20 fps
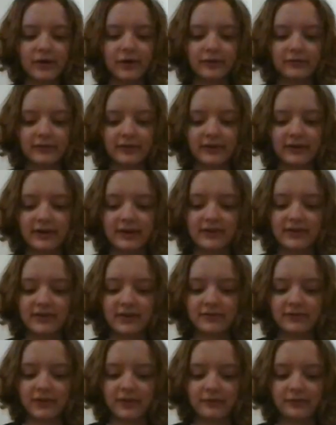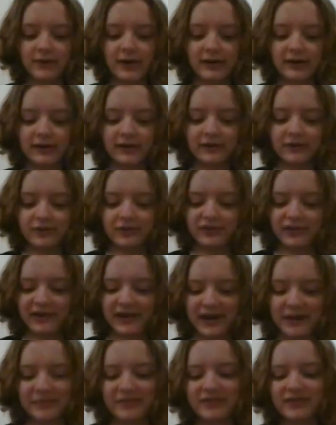over, sniffed at the rock 100
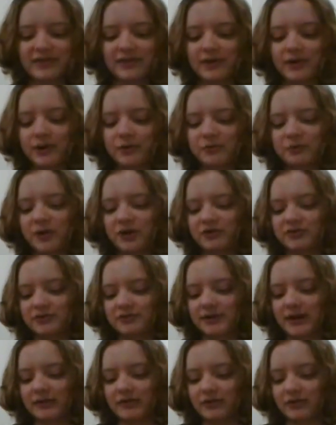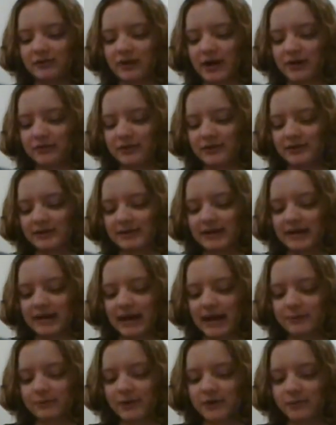times, walked around and around it,
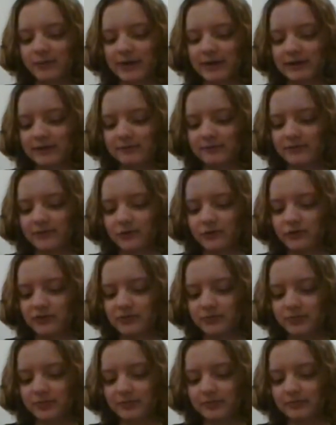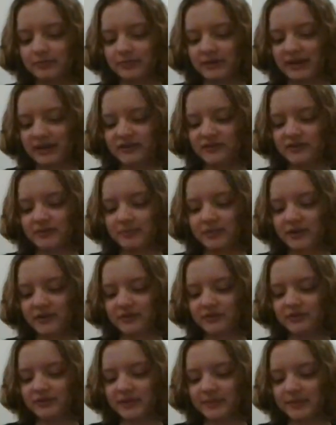and went away confused, perplexed,
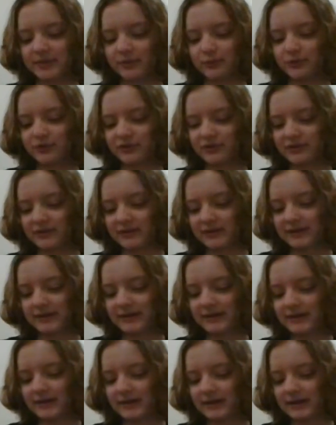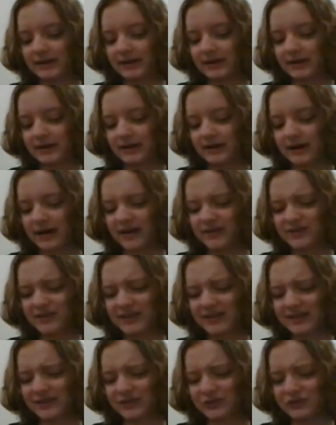puzzled, and bewildered. "I saw
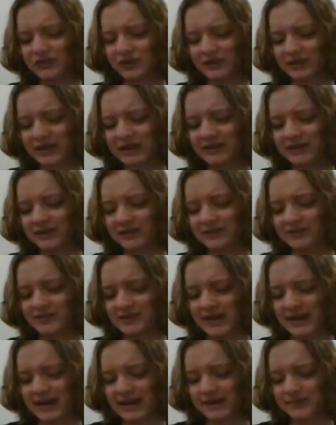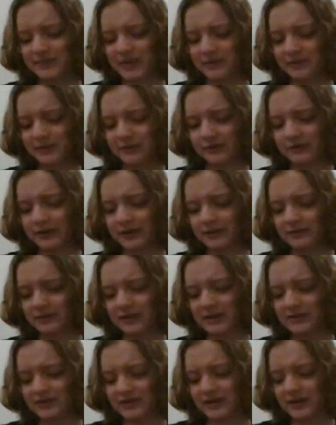that little donkey clear as day. Maybe I'm going
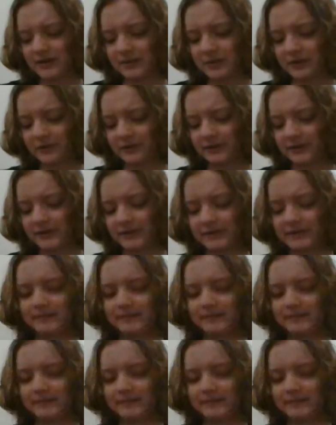crazy," he muttered.